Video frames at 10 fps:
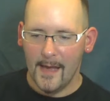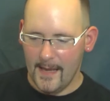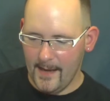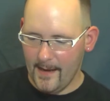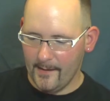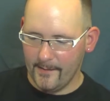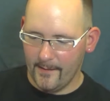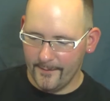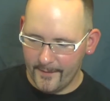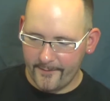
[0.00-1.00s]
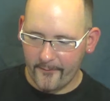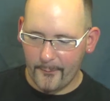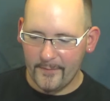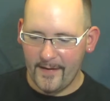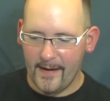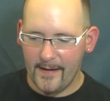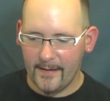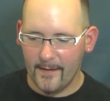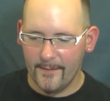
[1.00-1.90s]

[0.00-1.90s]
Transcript: And this is pertaining